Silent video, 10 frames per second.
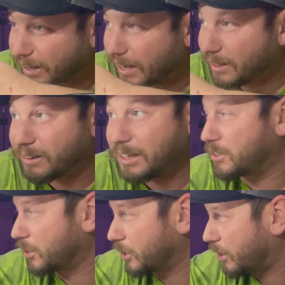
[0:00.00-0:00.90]
Got the
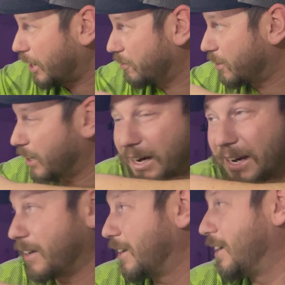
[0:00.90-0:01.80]
laser engraver. I
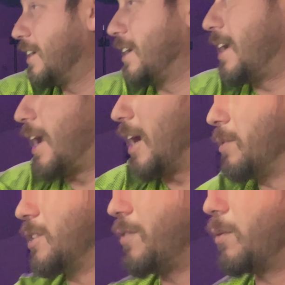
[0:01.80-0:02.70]
got
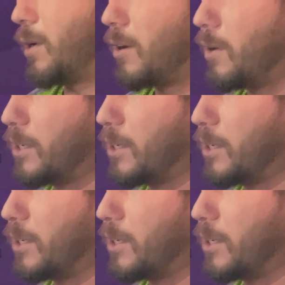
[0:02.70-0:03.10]
cameras everywhere. Oh,